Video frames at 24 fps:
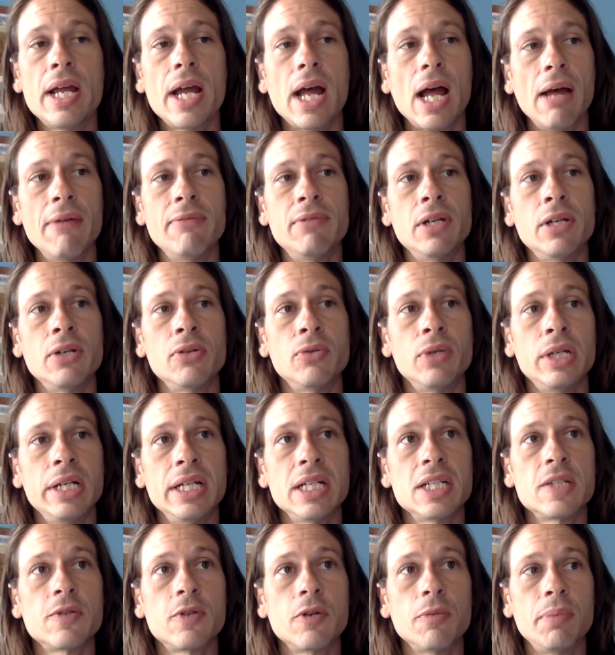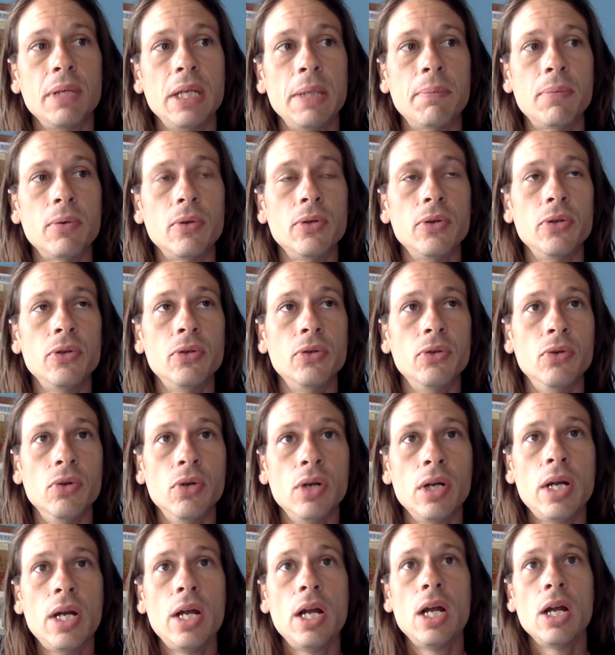I've done readings for people
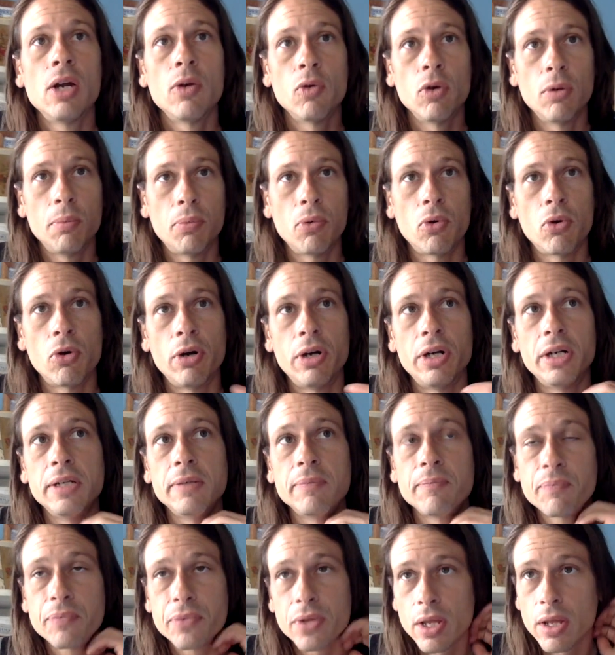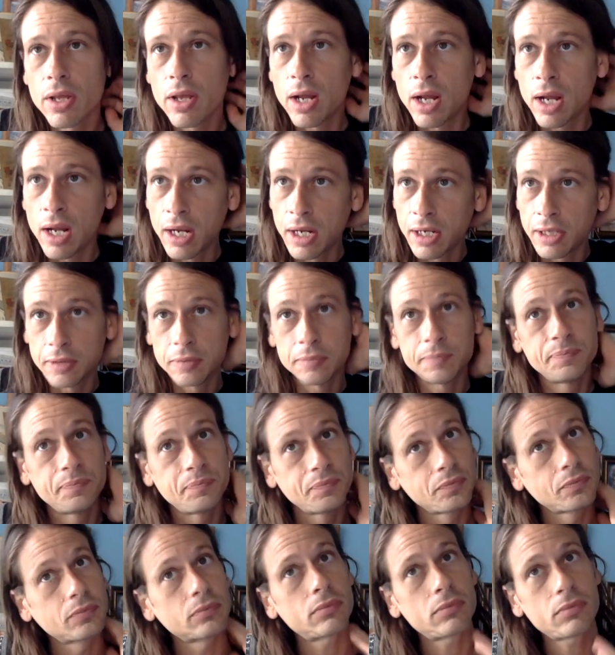who were born uh,
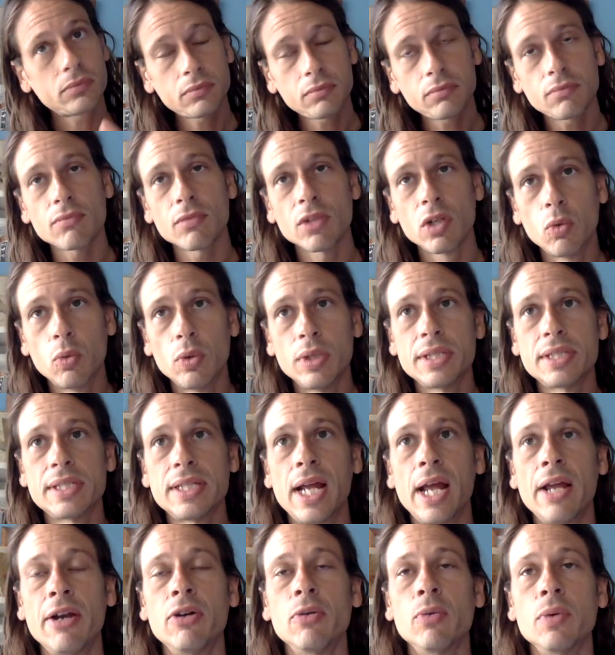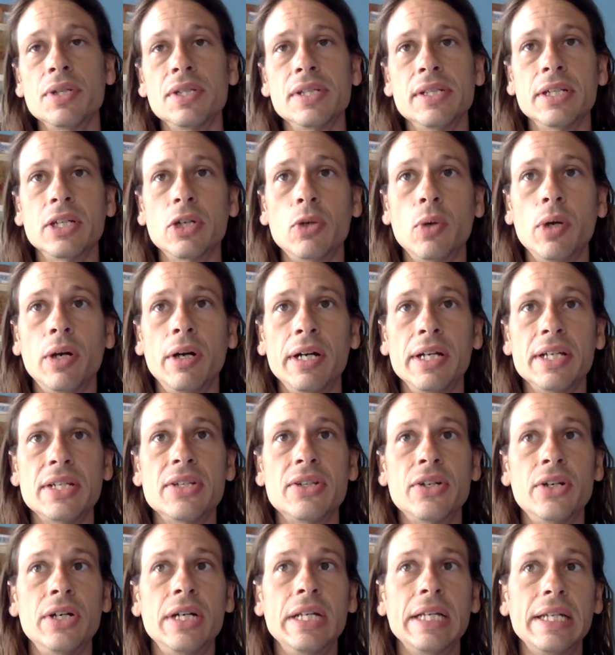when Saturn was in Aquarius
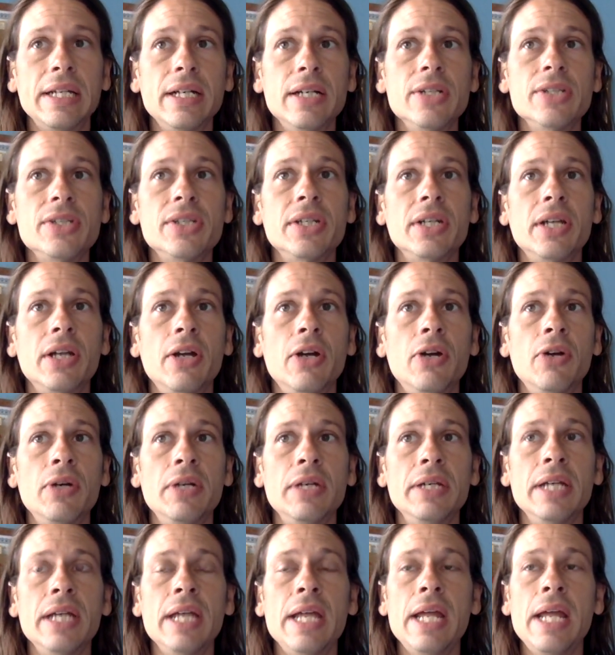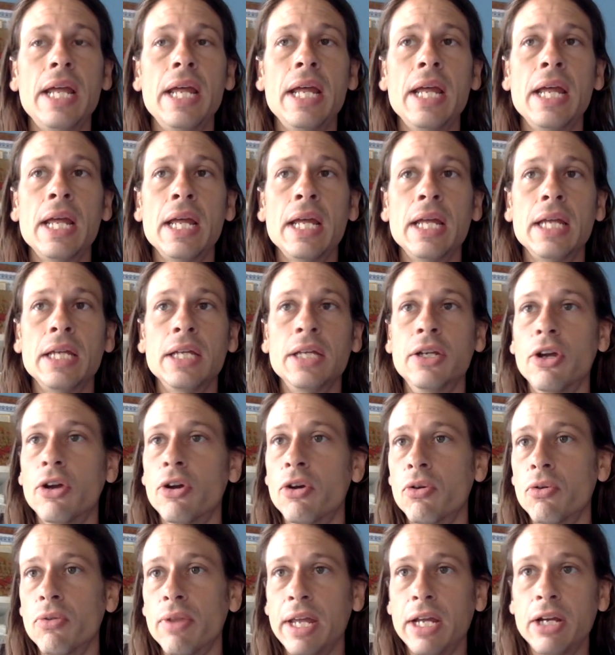30 years ago, and you
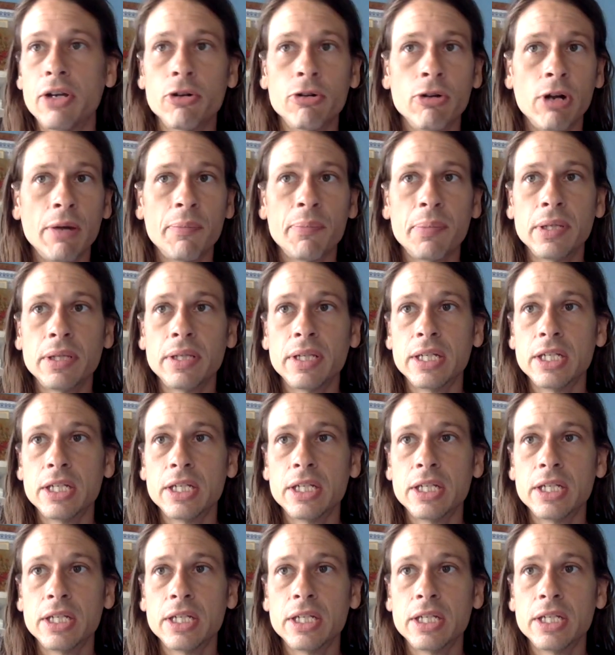know they grew up in